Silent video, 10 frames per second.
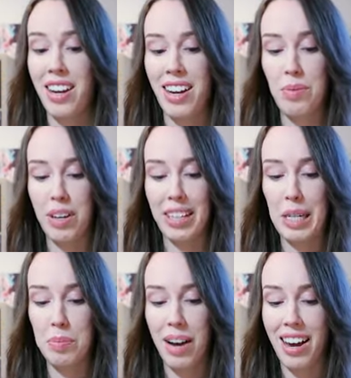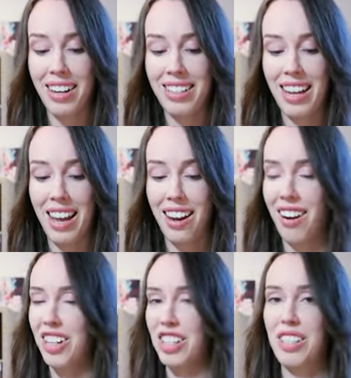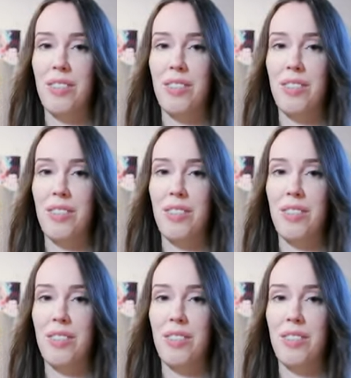in one of these packs and I just